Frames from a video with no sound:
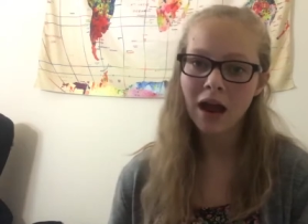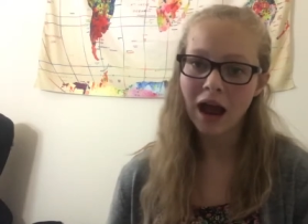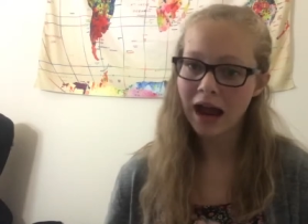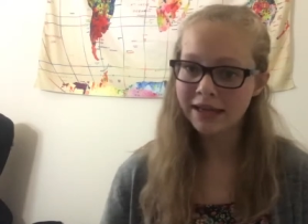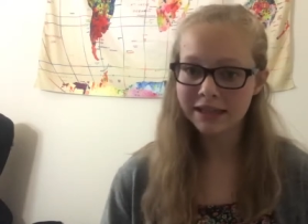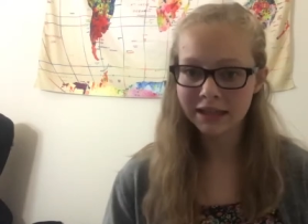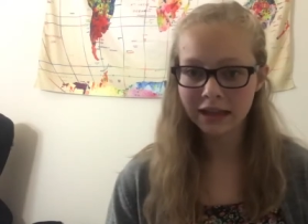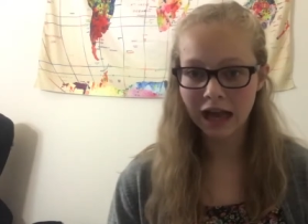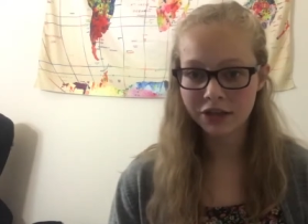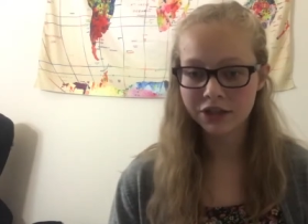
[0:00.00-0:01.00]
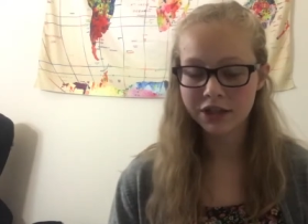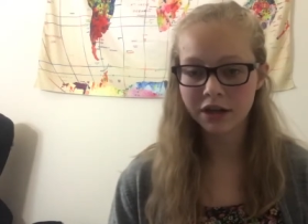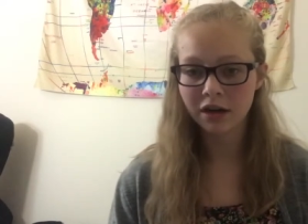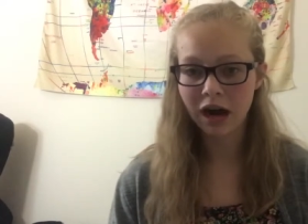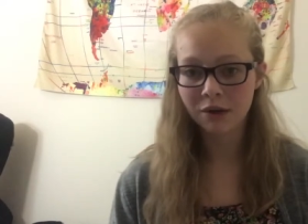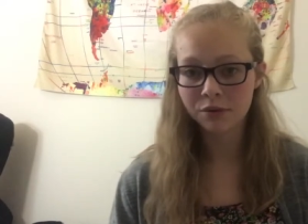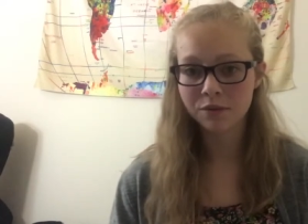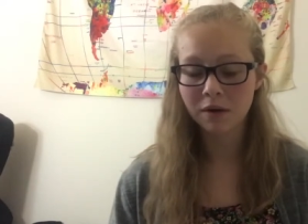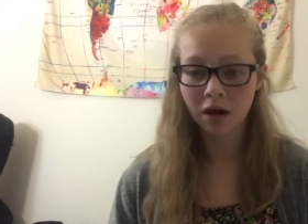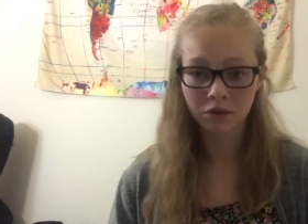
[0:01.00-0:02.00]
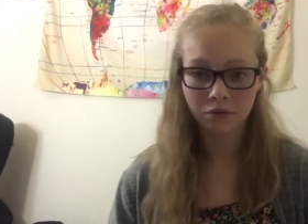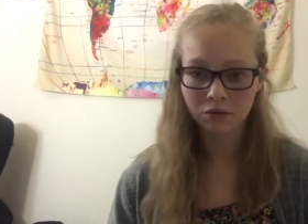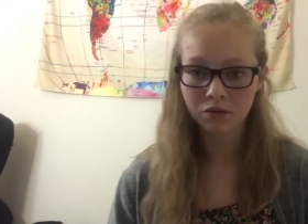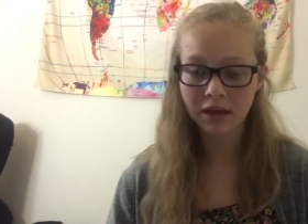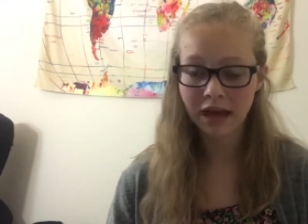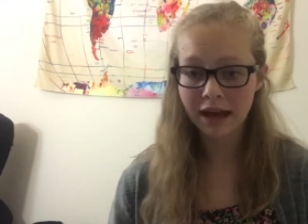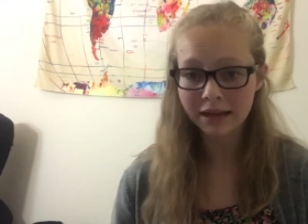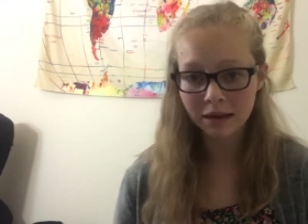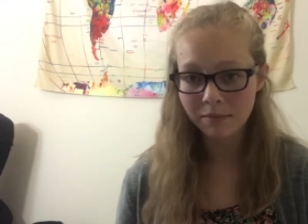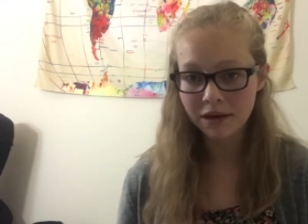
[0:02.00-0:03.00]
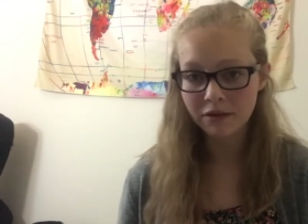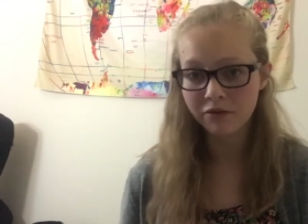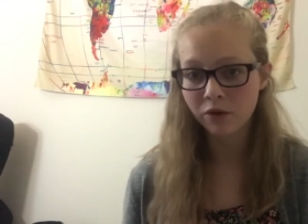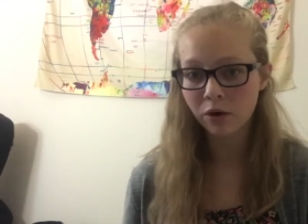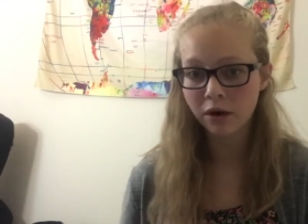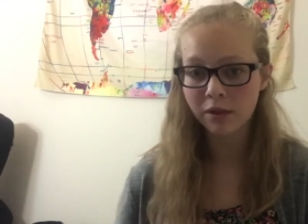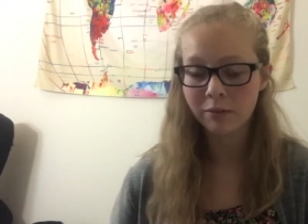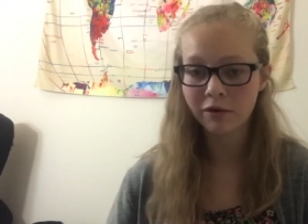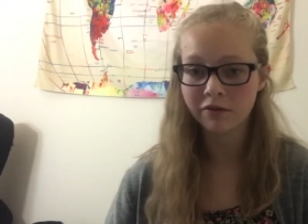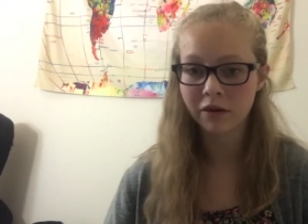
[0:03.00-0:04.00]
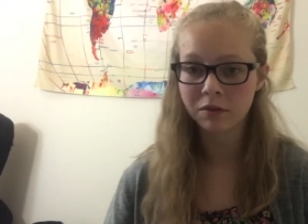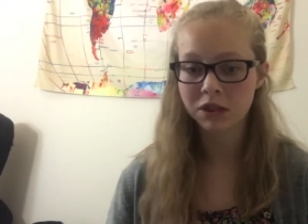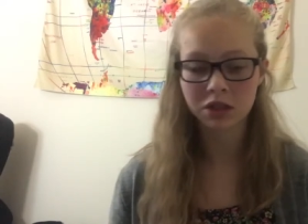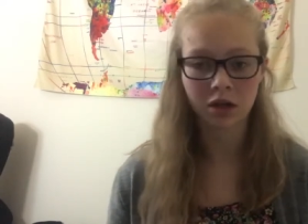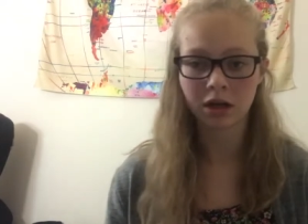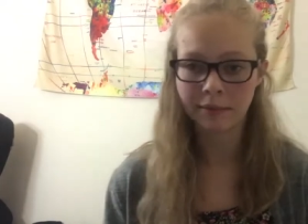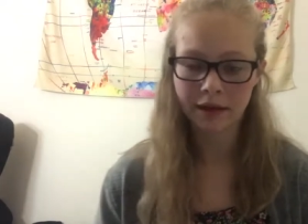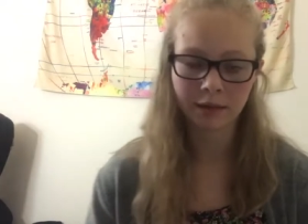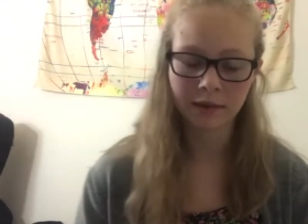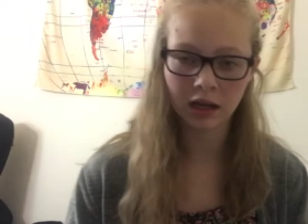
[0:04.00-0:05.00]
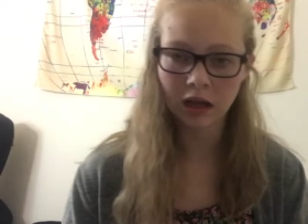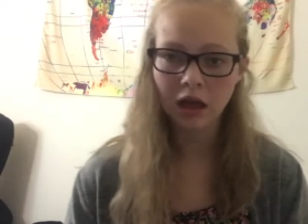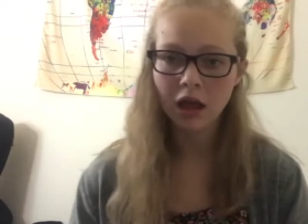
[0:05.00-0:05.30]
I did it last year. I was on the head committee for the book fair, which I'll talk about in a minute.